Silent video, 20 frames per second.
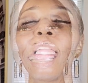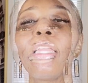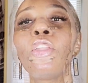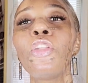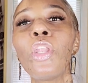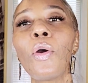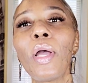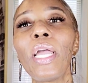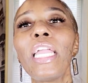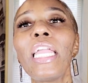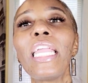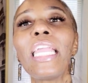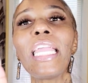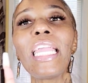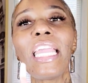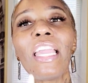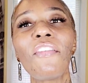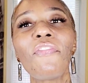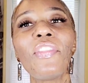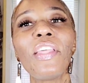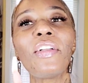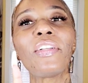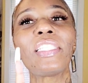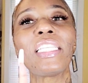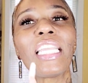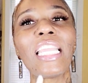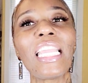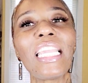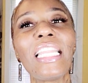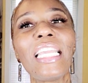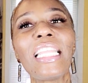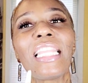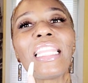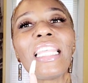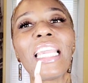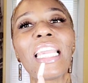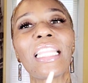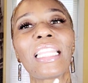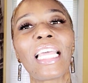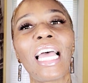You know, if there's
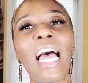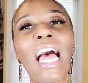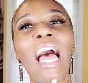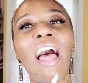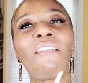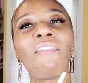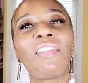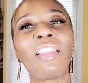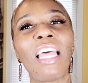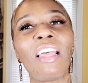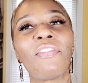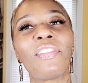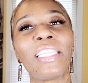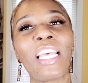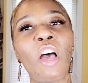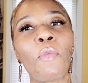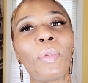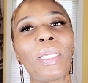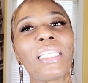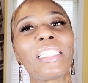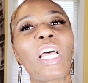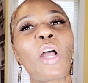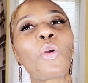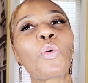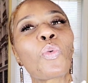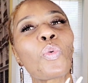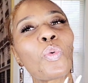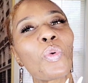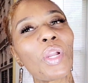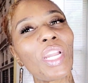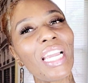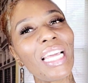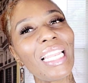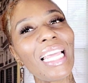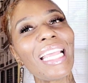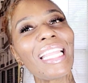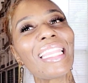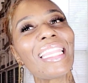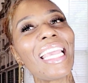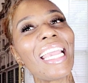anything that I've left out, because I
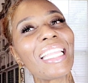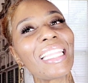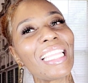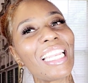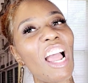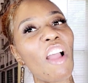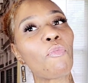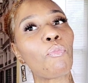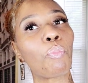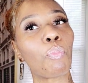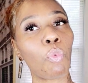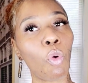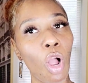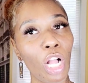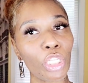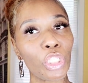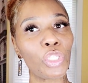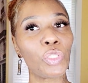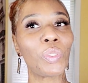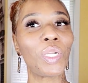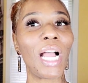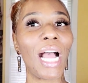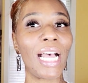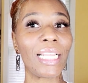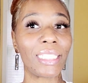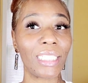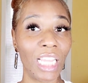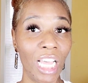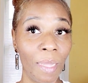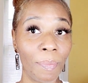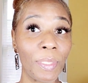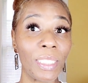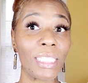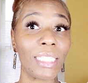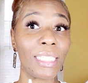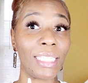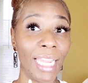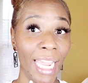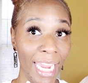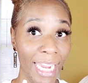really think that I've brought you guys up
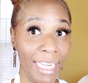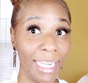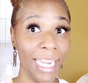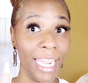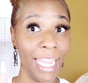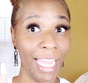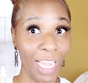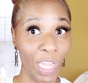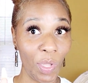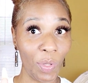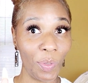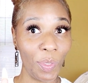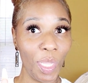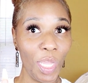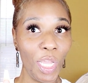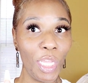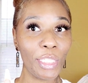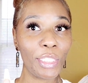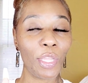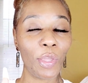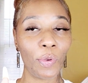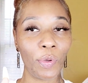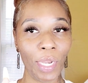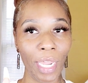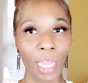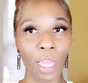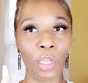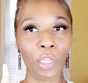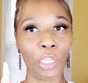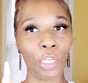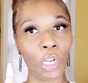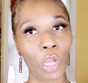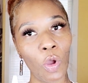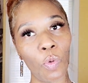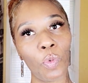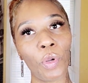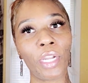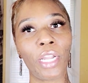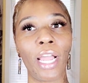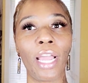to date now. So now, you
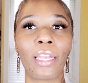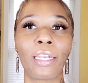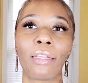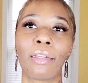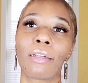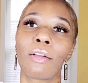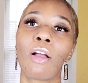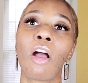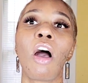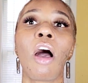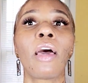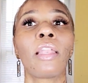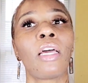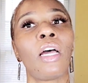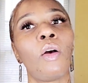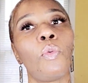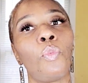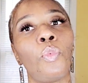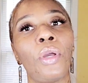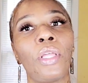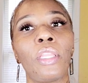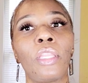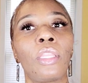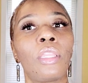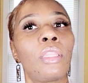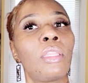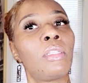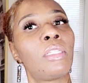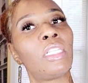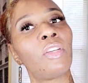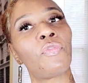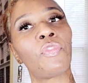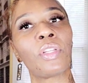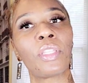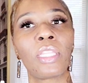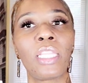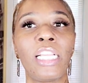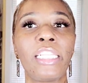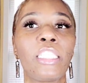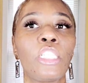know, we're kind of caught up with
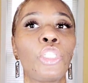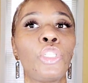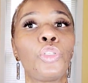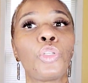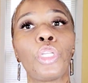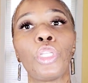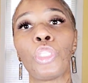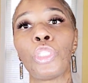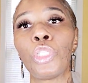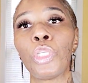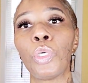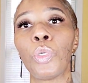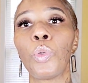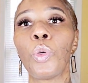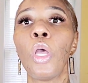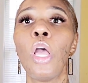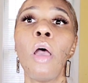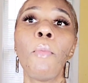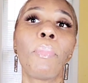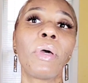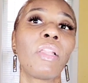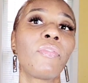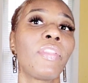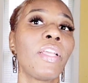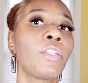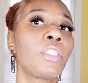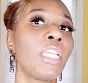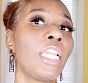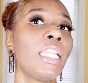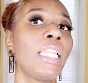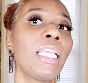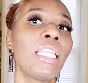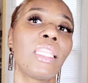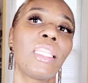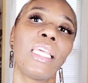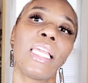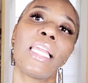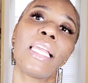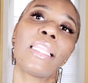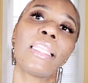different things that you can do. But if there's
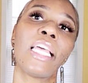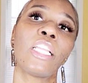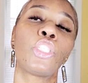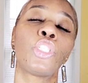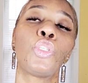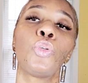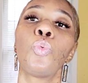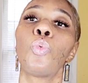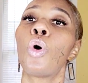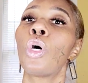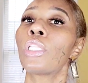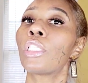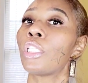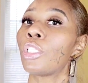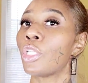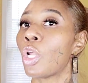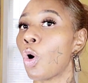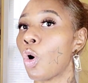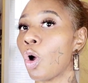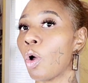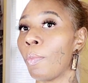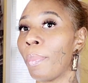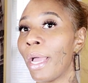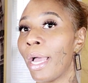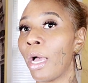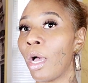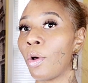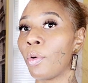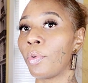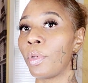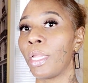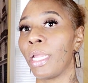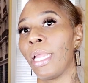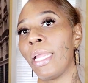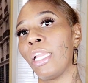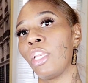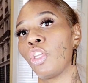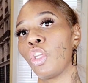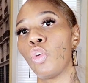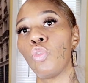anything that you want to know about
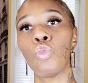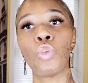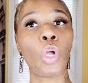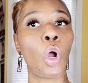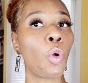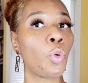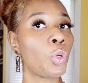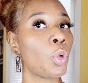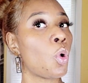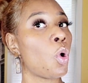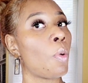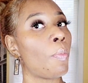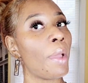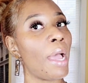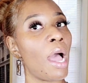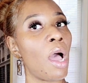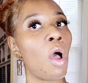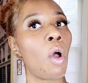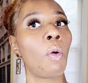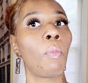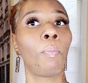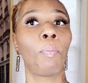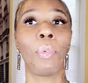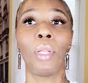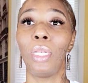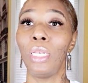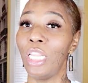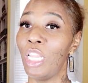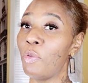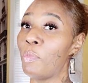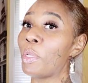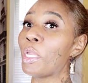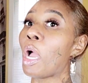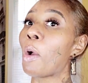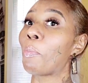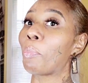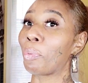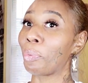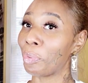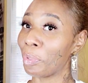and you don't know about, believe me,
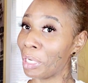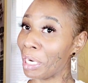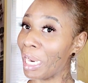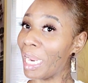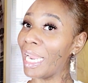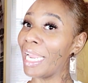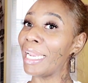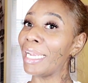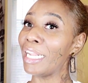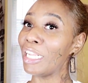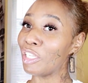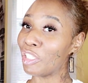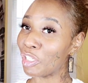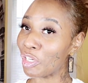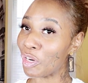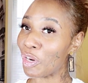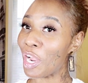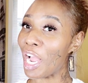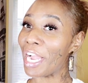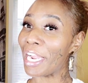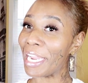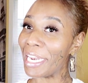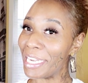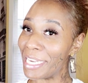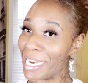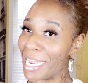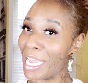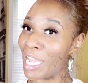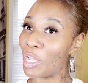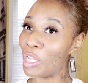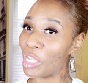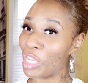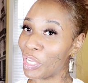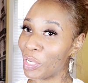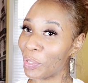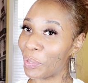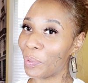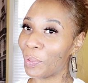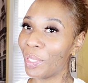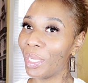I'm pretty sure I can tell
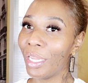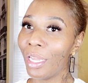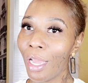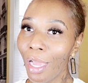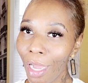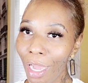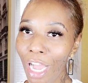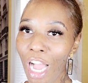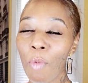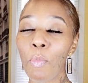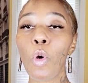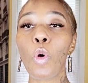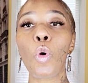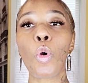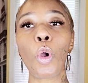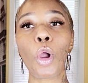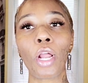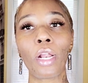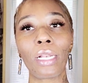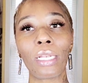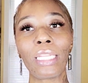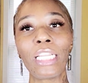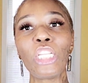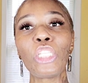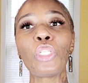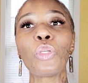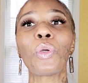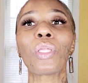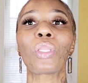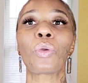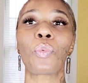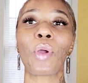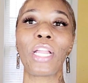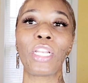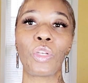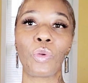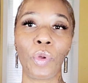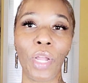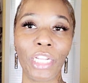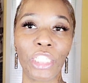you. Or lead you in the
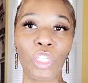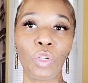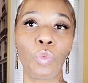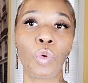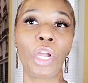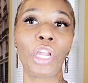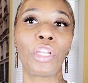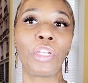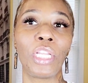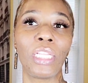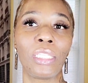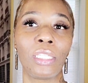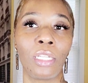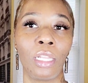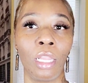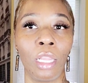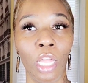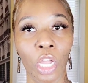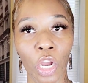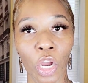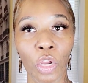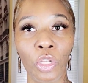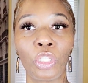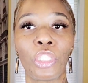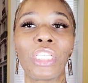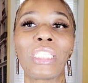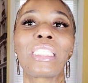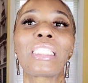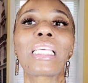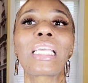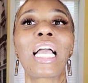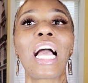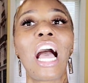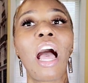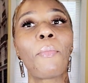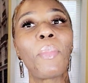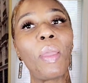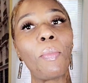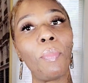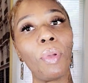right direction where you need to learn. Just
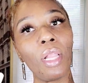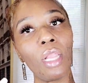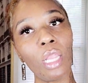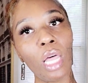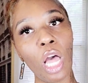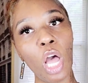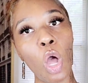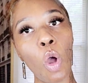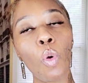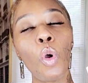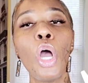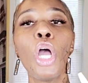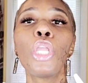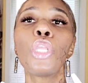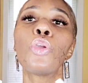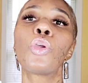comment below.